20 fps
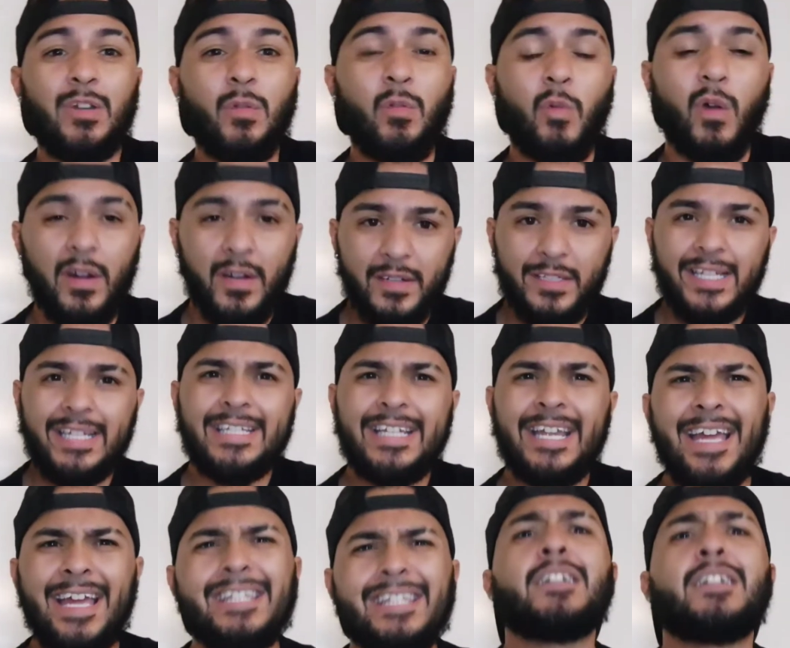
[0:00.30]
So one of the
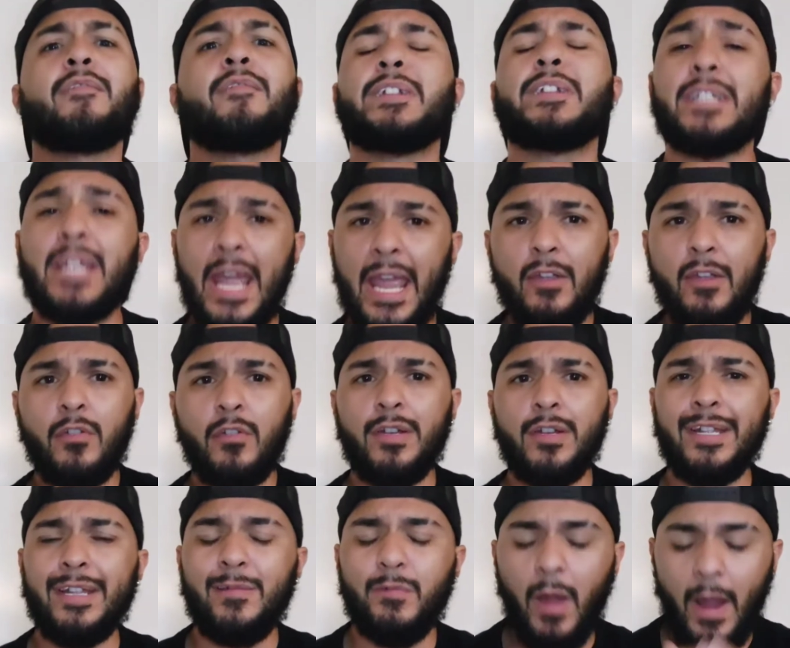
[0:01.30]
tests of
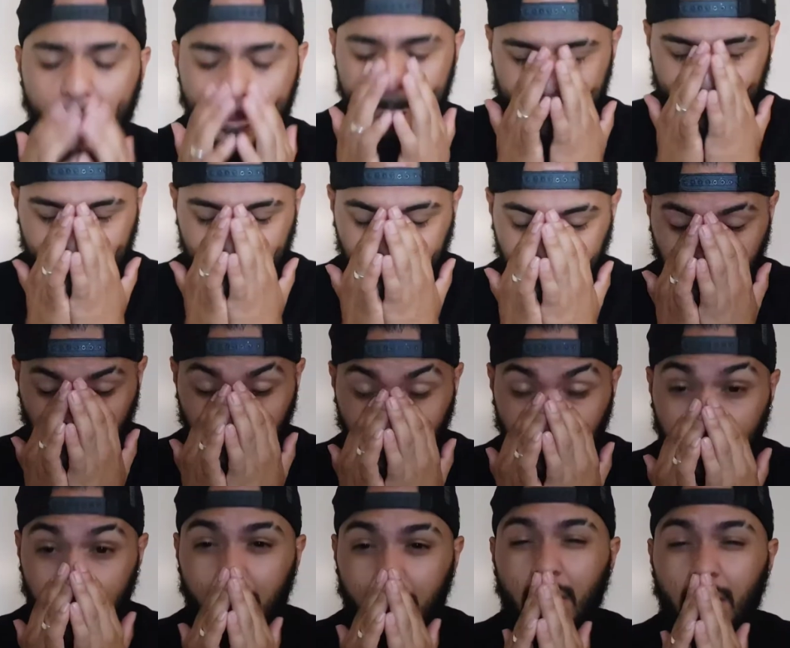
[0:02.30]
integrity, right,
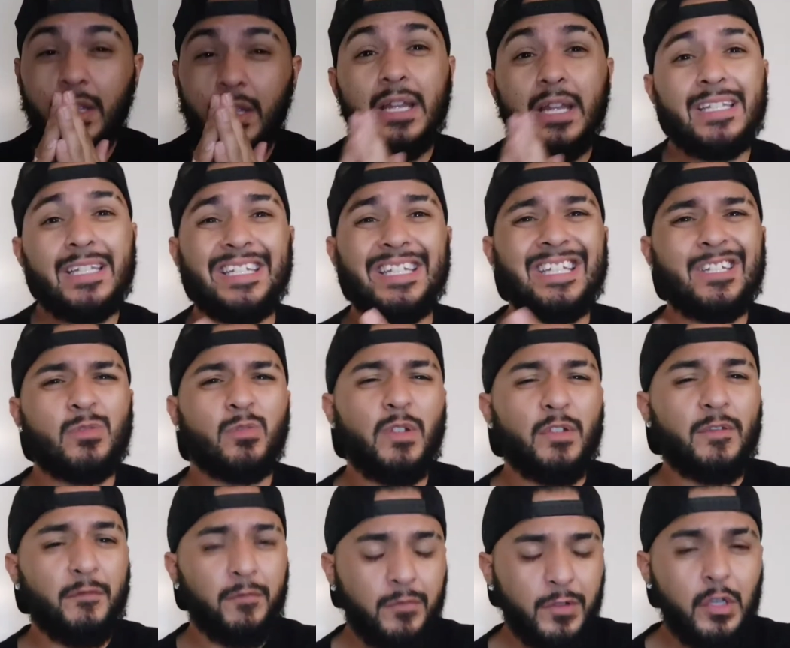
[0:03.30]
is
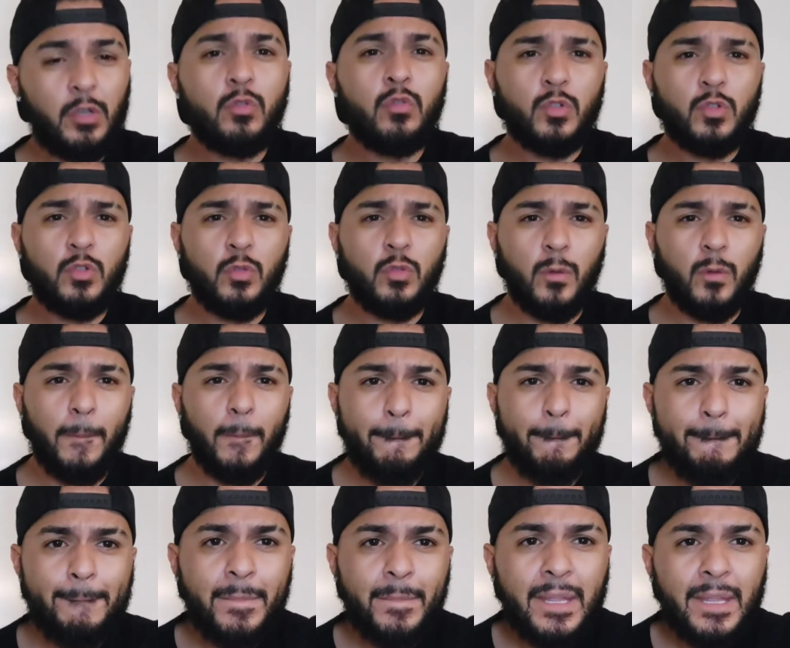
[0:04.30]
its refusal
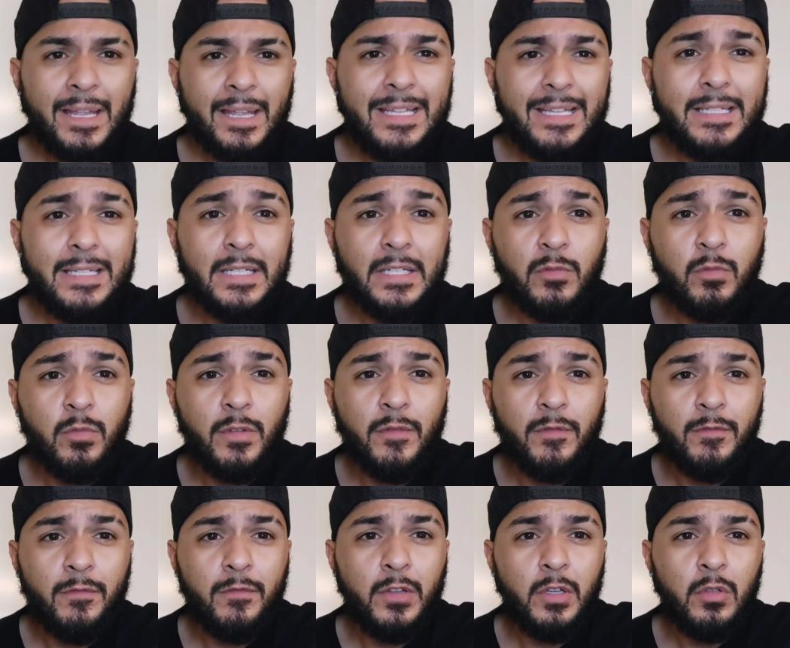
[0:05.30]

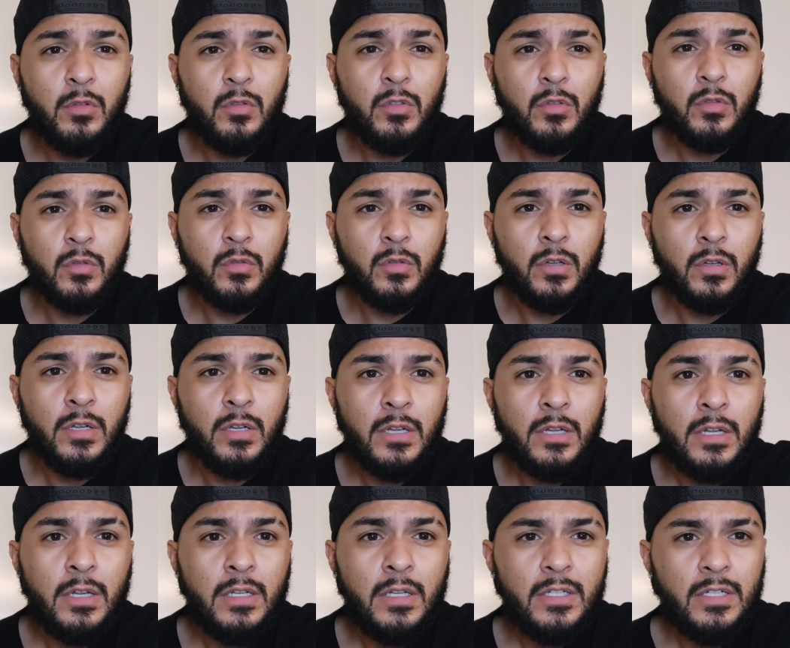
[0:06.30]

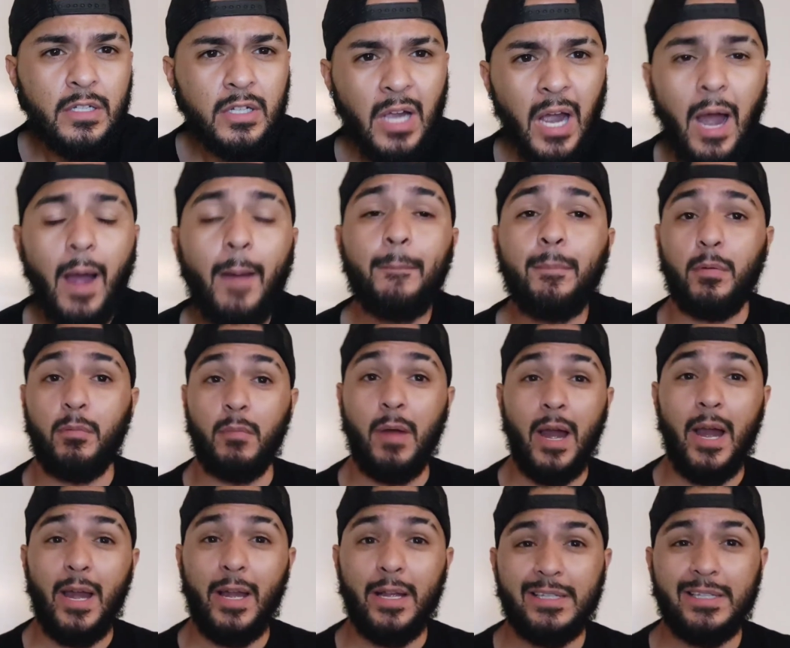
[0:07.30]
to
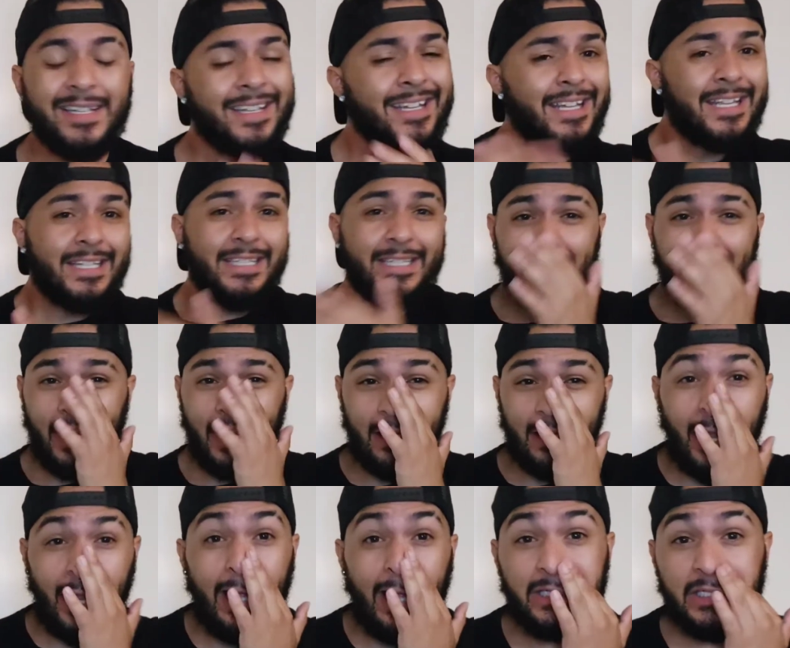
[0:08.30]
compromise. See,
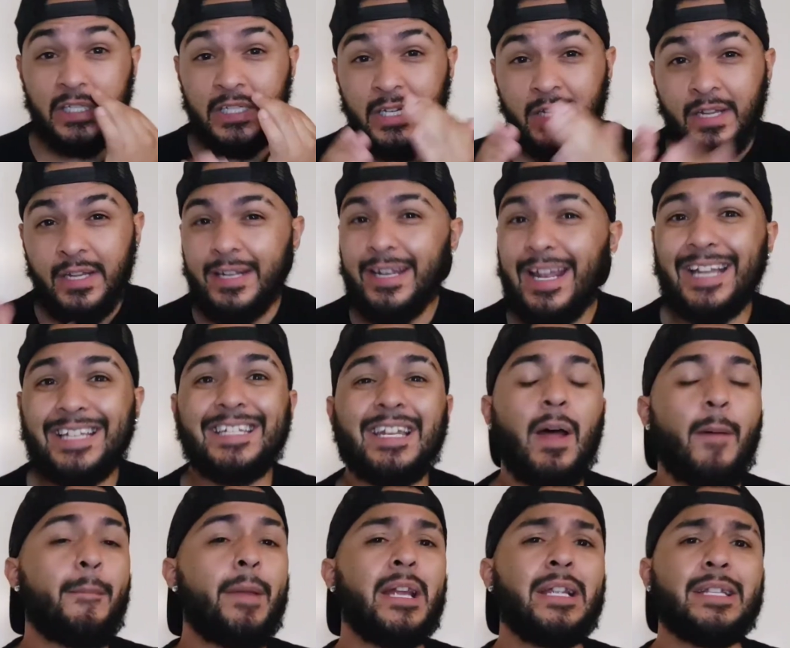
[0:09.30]
now that's
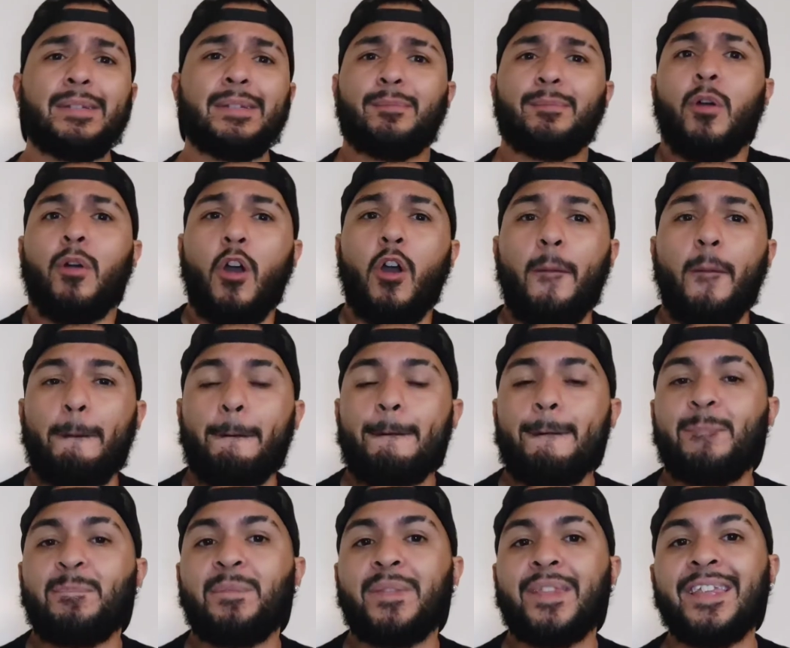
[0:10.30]
the amazing part,
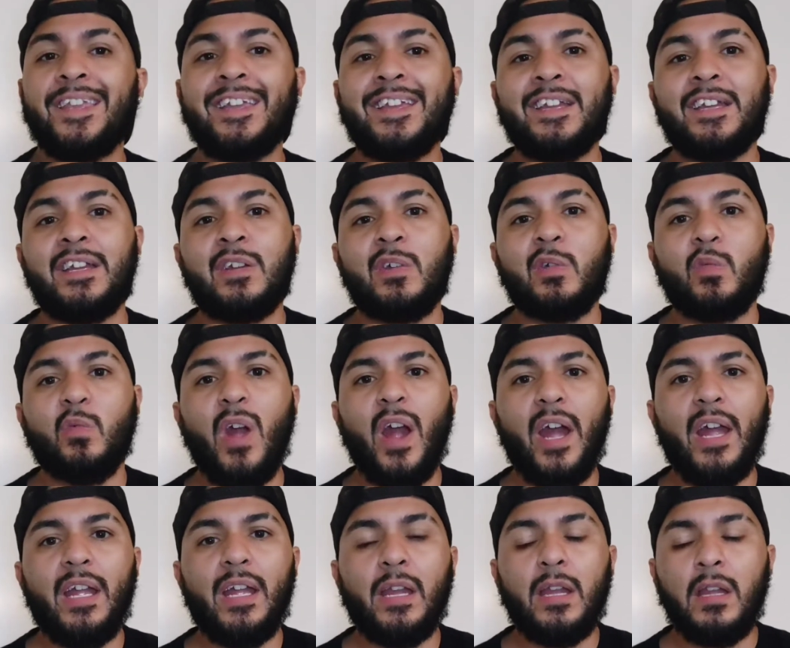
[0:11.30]

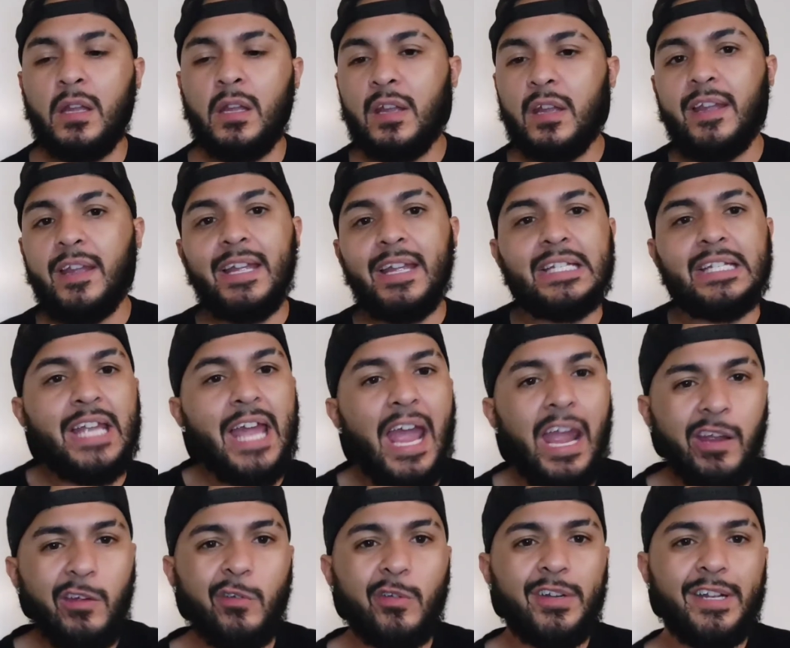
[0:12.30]
right?
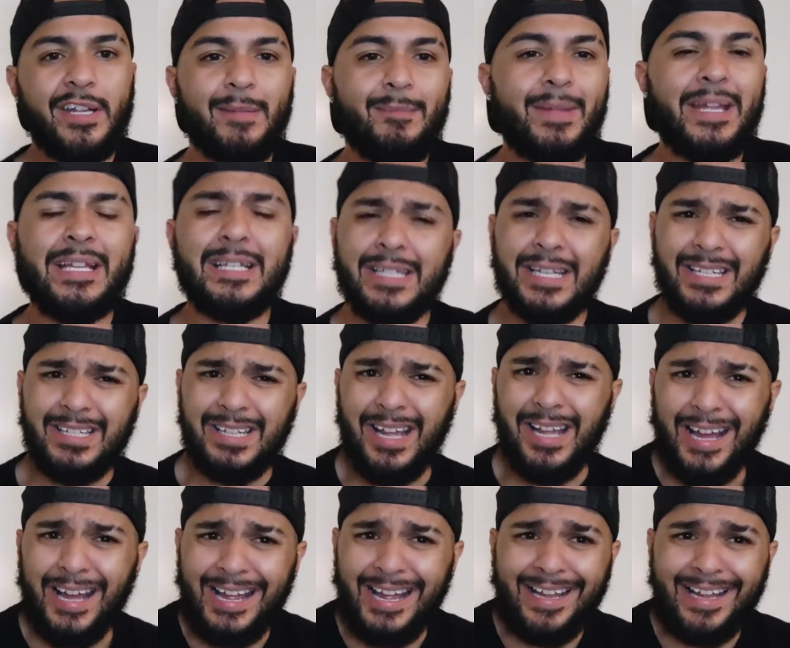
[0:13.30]
Integrity means a
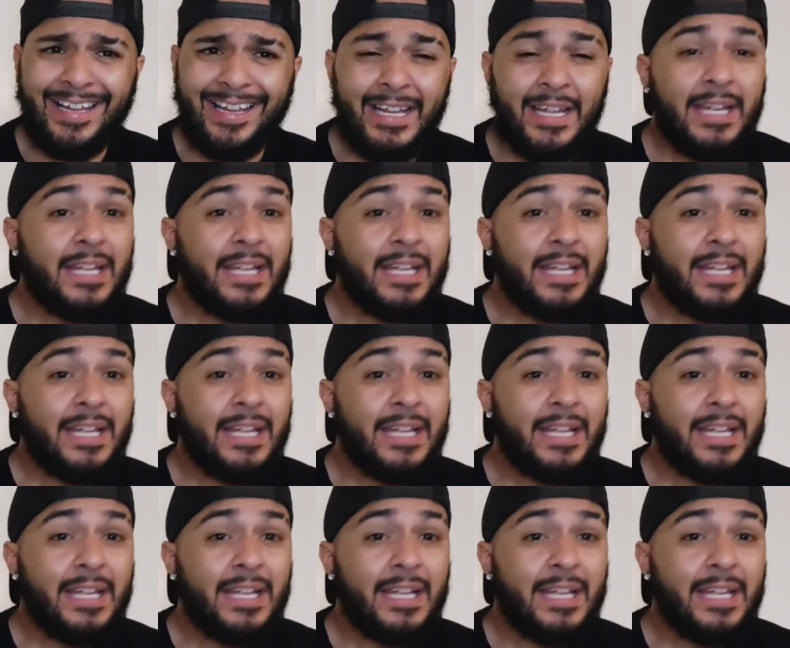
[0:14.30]
lot.